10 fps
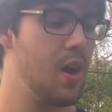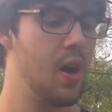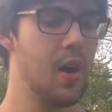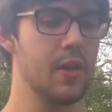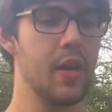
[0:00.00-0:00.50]

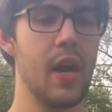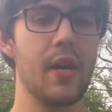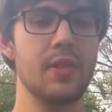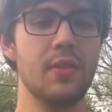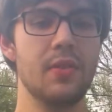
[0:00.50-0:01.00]
are
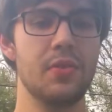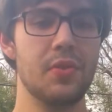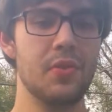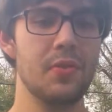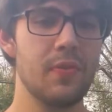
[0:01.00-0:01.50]
not
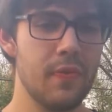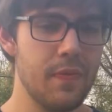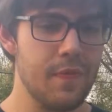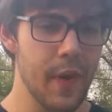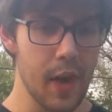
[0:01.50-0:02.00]

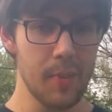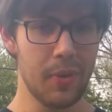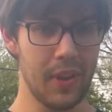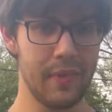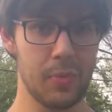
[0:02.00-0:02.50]
very
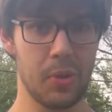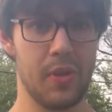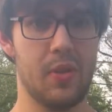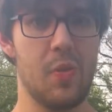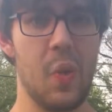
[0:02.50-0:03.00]

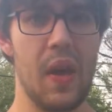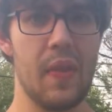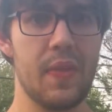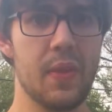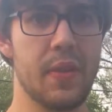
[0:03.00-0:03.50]
believable in the
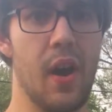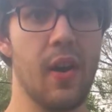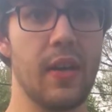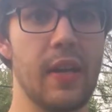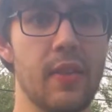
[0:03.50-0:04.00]
way that they're
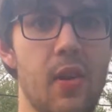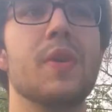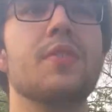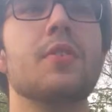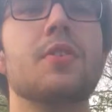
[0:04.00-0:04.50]
talking. These
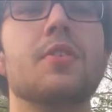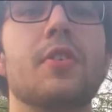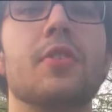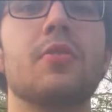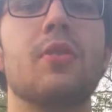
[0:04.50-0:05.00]
researchers
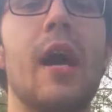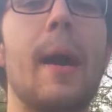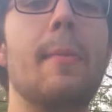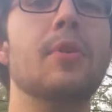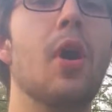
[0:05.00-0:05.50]
are
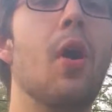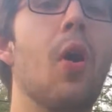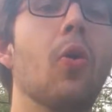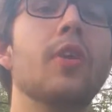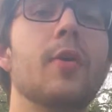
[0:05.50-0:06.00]
described
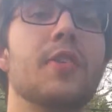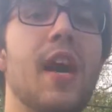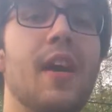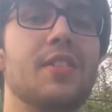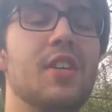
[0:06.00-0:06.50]
only with
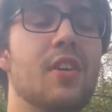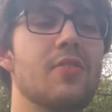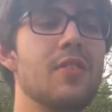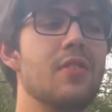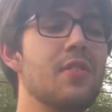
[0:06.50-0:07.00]

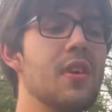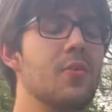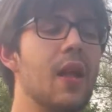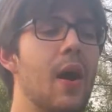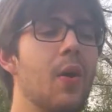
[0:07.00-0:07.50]
adjectives, and you
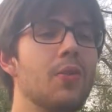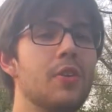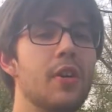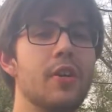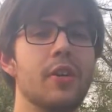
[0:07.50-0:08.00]
think, well, how else
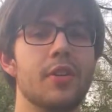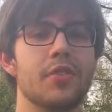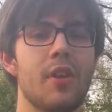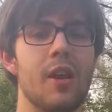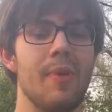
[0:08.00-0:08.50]
are you going to
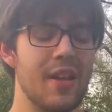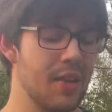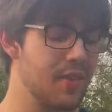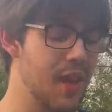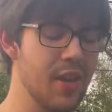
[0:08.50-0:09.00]
describe
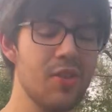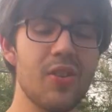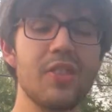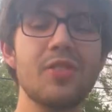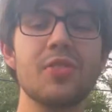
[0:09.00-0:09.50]
anything? You're
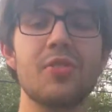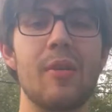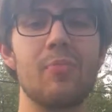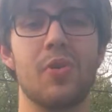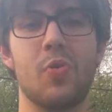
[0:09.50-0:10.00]
going to
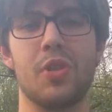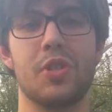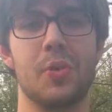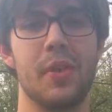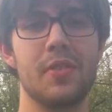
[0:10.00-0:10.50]
describe them with word
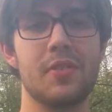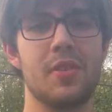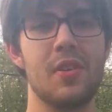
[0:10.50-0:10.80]
choice.